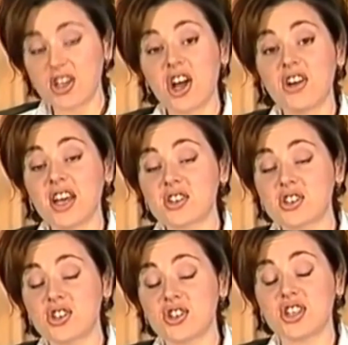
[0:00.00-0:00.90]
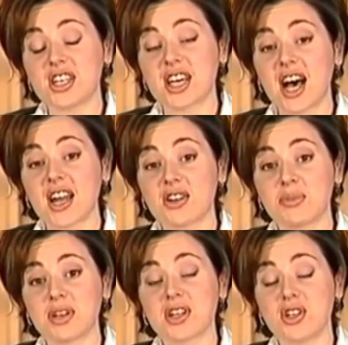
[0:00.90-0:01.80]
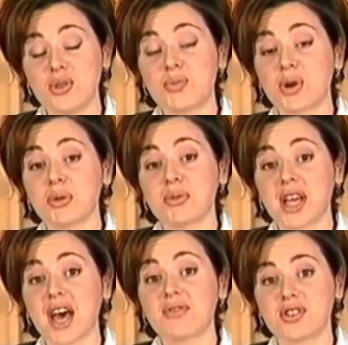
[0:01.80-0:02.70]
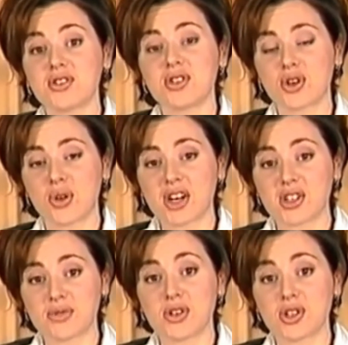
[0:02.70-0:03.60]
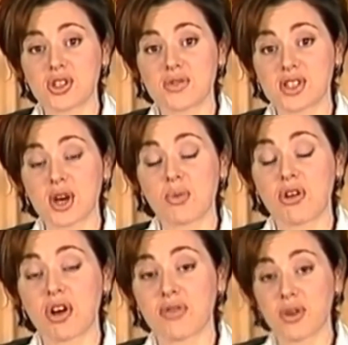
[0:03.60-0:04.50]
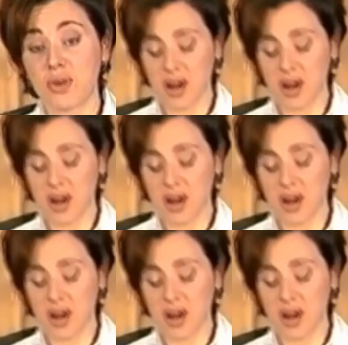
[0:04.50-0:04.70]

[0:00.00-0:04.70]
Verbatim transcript: You know, next to Judy Garland, Billy, you probably have to do the greatest version of Somewhere Over the